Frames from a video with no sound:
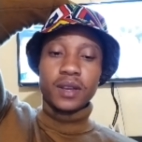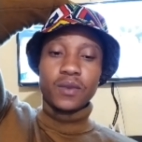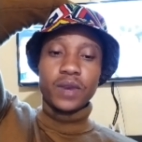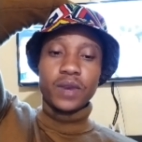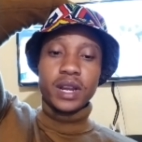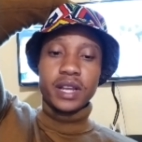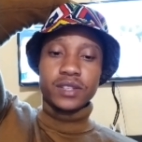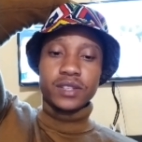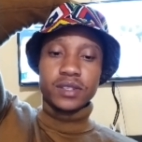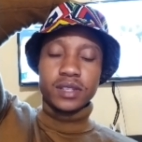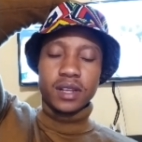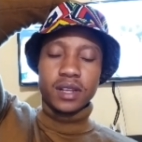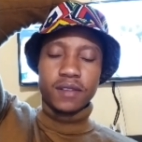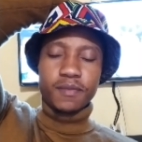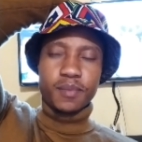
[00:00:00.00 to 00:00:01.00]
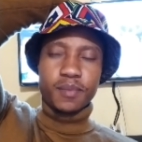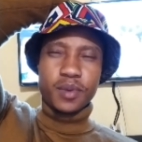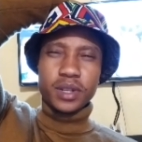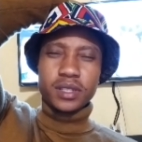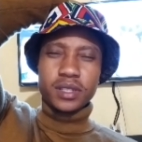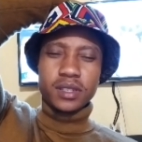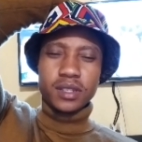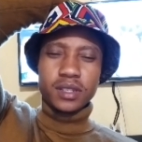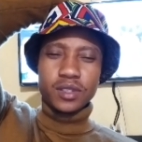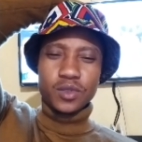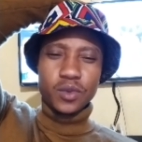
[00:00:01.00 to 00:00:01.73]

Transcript: realize yourself, practice,